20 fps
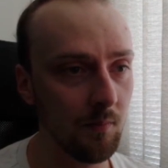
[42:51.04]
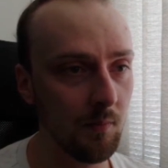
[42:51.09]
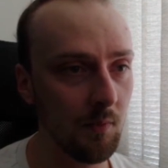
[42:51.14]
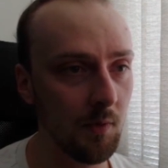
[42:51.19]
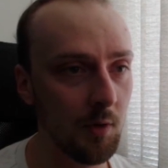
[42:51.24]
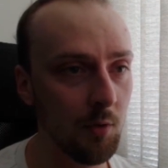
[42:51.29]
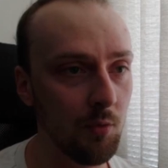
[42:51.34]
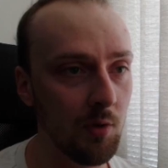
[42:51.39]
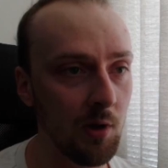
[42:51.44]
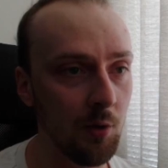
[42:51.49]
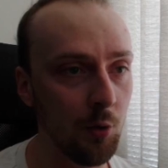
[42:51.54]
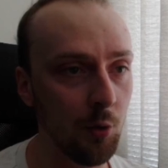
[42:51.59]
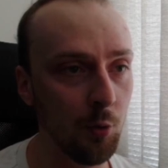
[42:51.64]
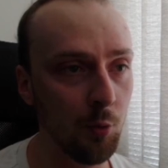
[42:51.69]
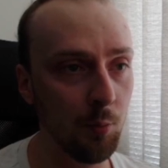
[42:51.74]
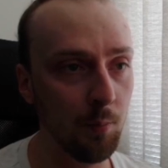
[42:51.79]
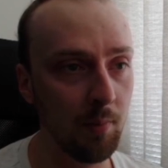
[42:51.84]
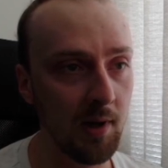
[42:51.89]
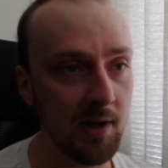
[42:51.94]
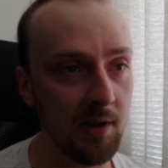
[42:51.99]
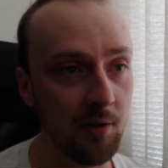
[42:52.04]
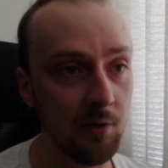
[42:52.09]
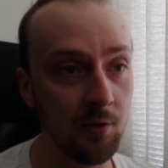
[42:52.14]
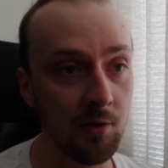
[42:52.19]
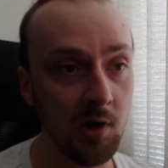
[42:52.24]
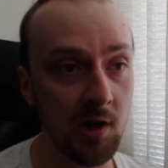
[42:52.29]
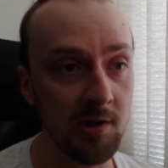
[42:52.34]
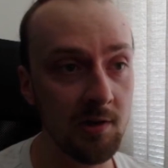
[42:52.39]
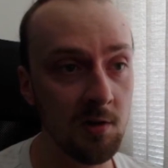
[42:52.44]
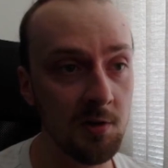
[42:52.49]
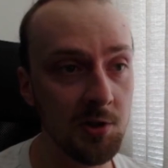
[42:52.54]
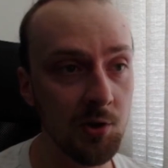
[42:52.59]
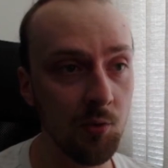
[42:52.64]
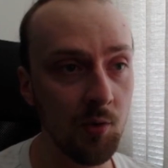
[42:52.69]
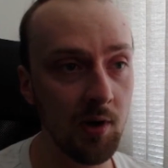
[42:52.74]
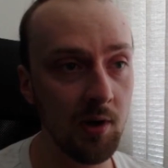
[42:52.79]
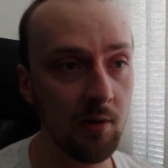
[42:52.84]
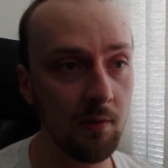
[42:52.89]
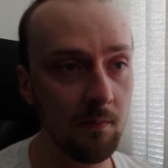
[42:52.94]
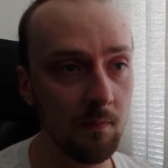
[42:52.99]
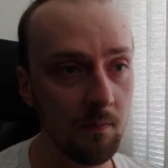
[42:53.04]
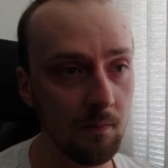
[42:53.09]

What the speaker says: You can go play the title screen,